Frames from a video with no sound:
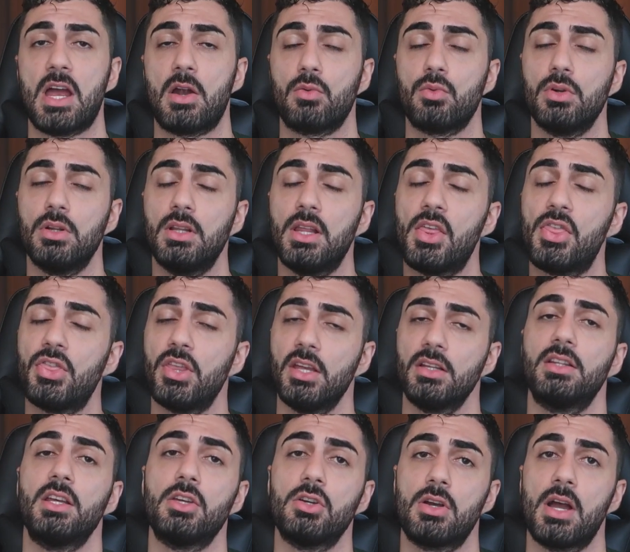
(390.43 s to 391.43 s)
I really
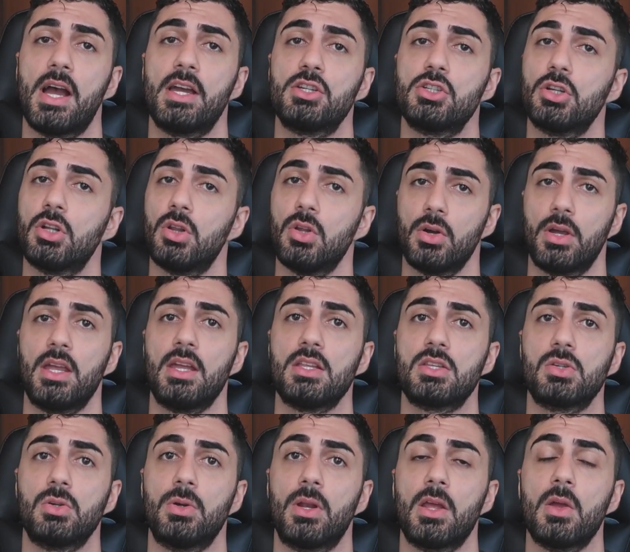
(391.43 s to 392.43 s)
think that you guys should look
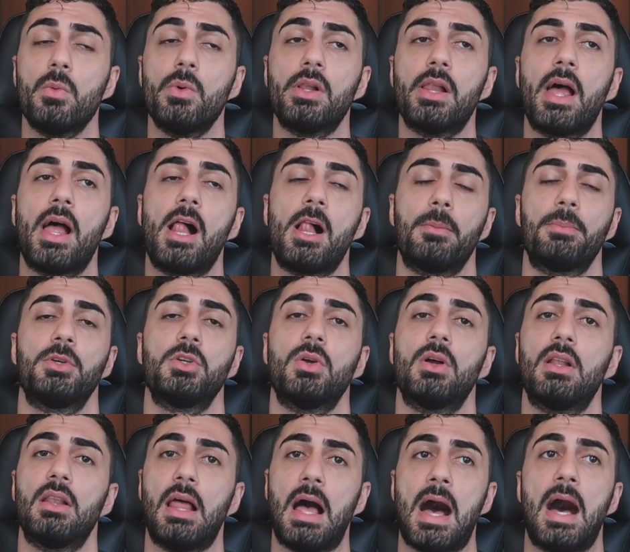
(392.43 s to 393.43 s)
into it. It will help
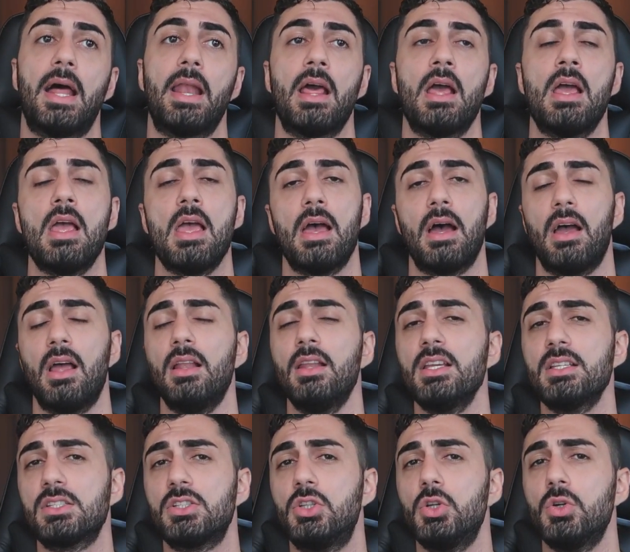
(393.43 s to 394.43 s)
you a lot. At
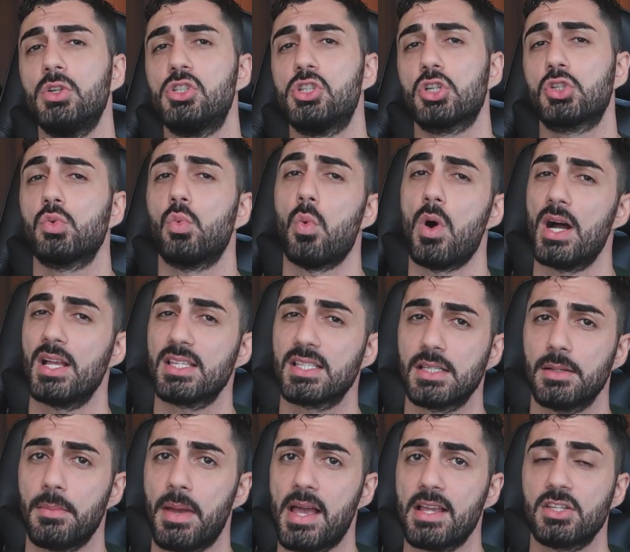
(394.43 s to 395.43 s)
least do it just one
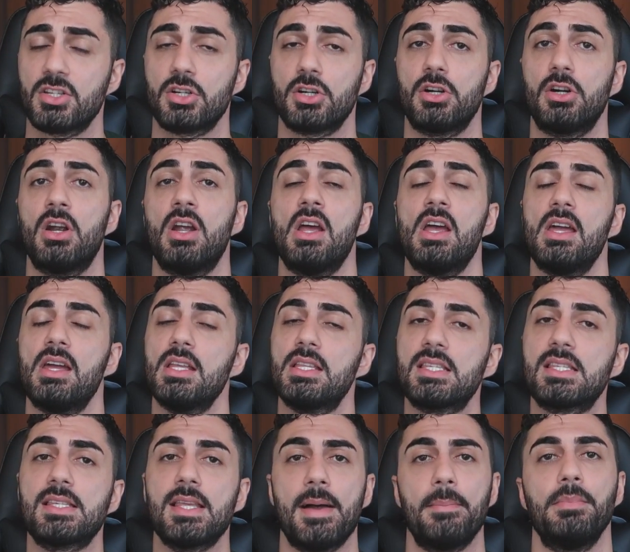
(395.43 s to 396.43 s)
semester.
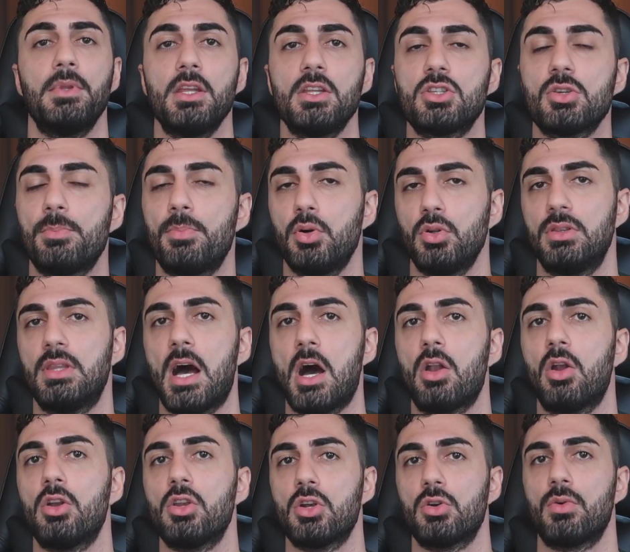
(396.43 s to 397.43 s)
It's something to put
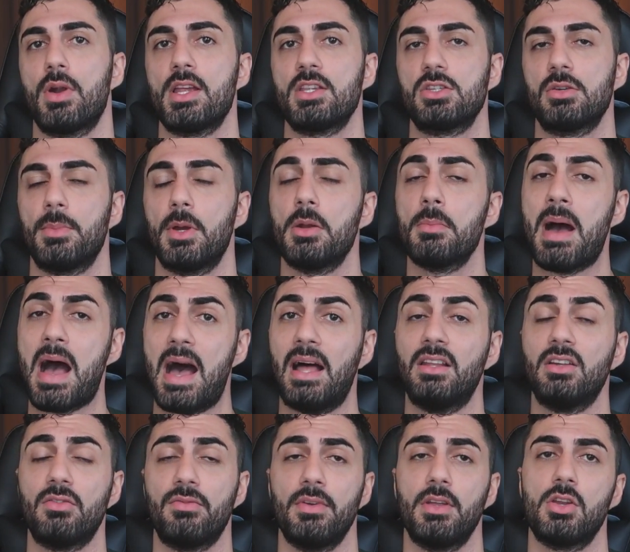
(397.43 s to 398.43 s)
down on your resume. In my
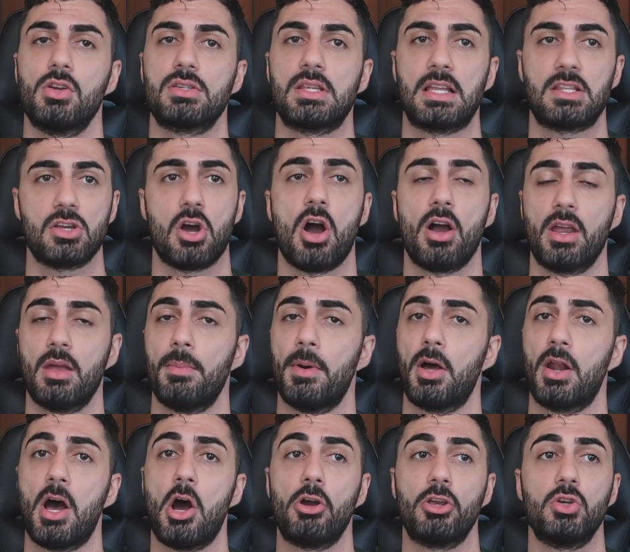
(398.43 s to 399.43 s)
other videos, I talk
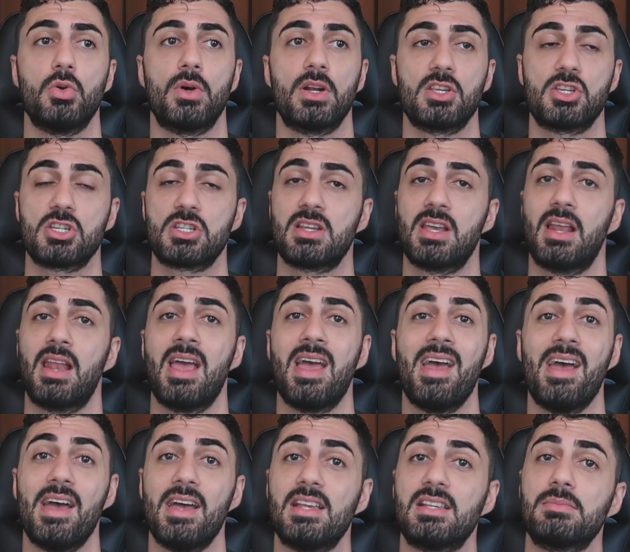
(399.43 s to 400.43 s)
about how you want to just get
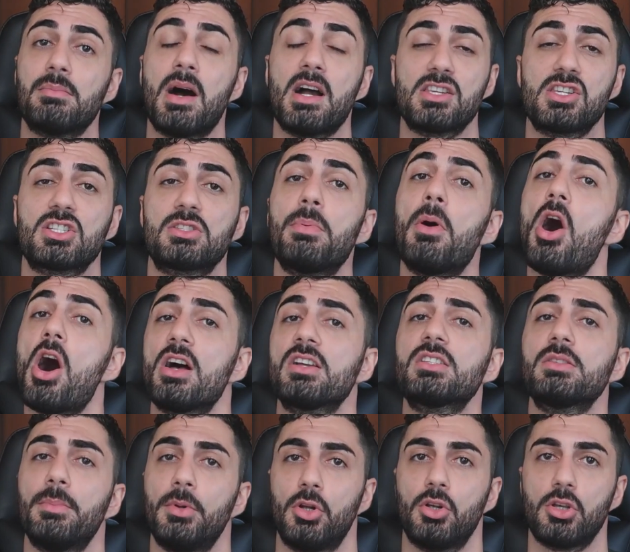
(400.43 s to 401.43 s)
as much as
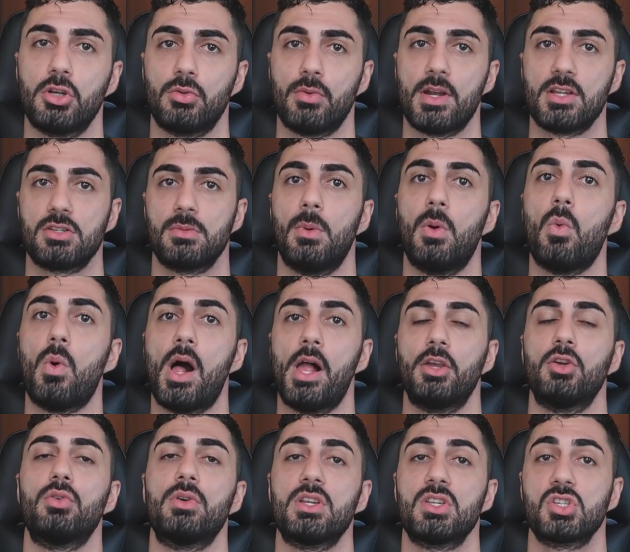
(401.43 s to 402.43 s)
possible on your resume
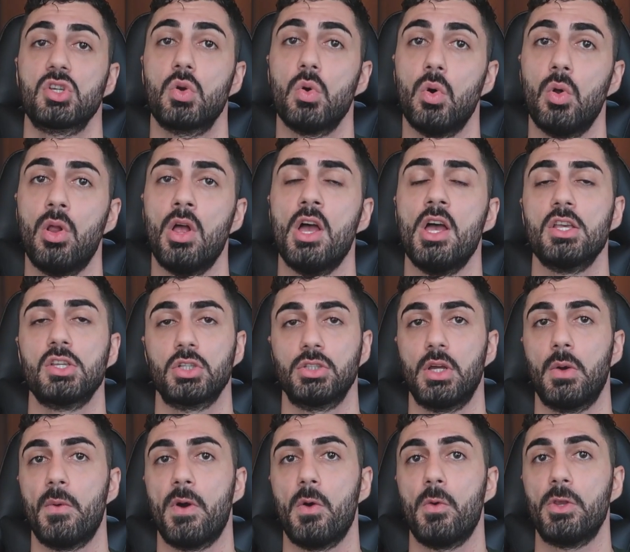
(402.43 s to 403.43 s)
while you're in school, so
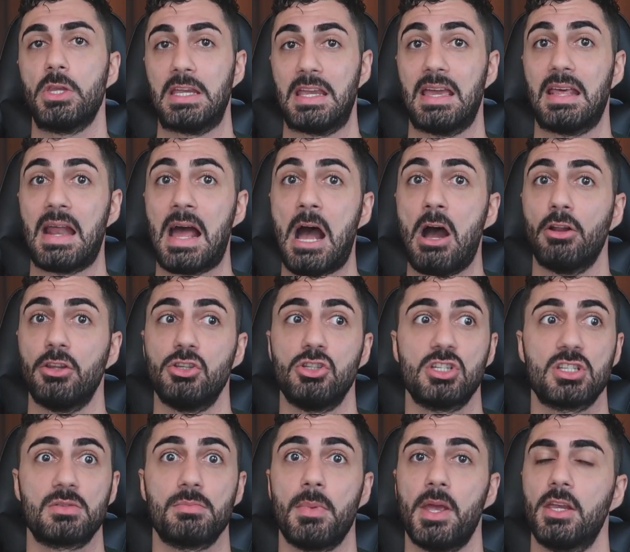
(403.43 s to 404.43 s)
that way when you get out, you
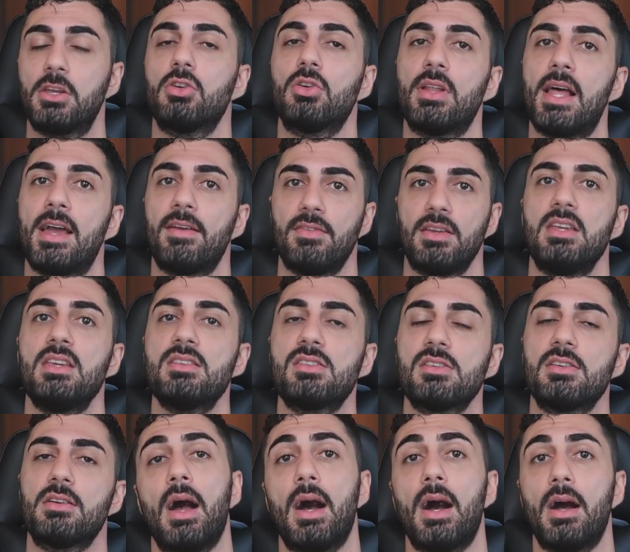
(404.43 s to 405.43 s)
just make your life
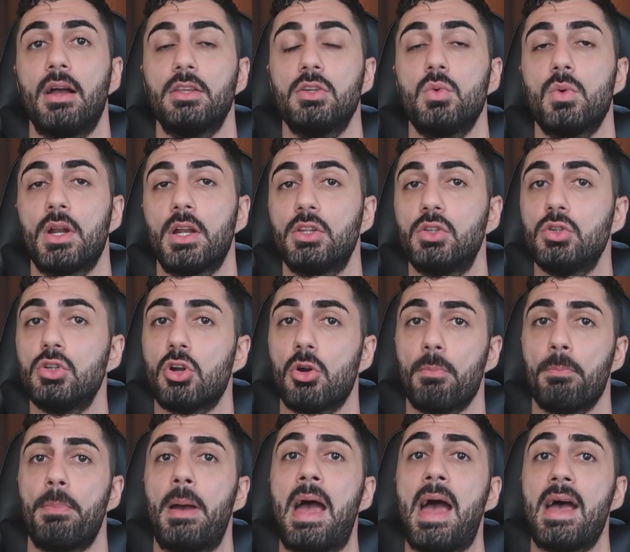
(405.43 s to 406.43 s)
easy. You want to do
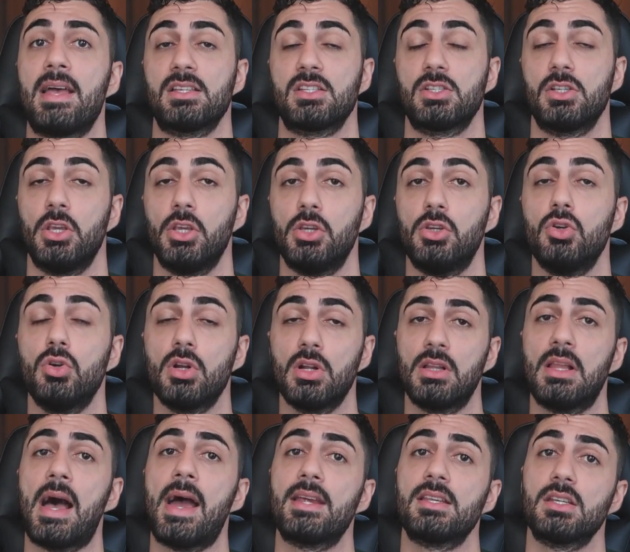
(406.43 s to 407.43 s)
your best
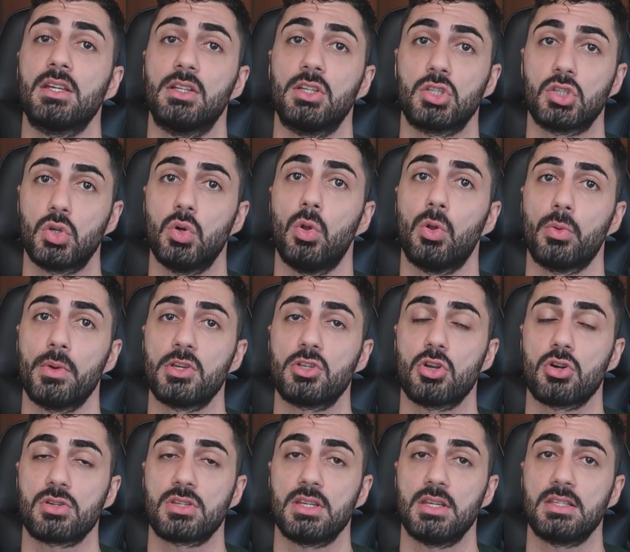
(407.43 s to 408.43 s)
utilizing the school
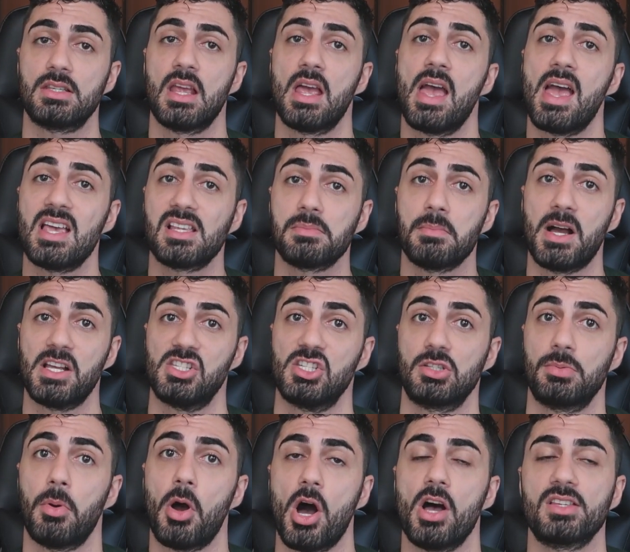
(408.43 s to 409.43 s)
resources as much
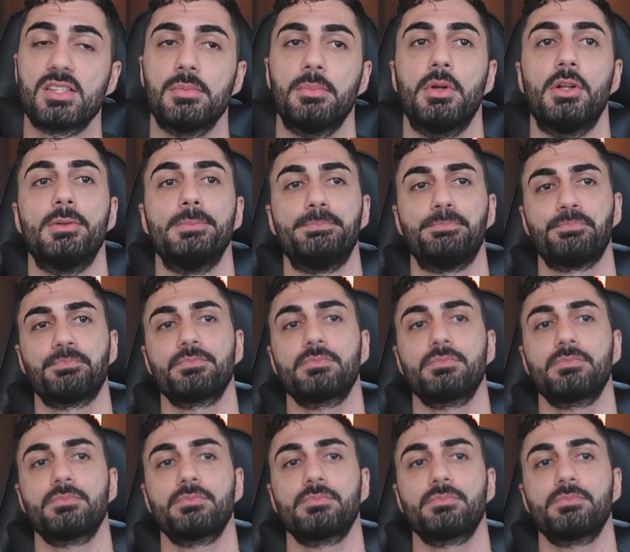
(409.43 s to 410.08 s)
as possible.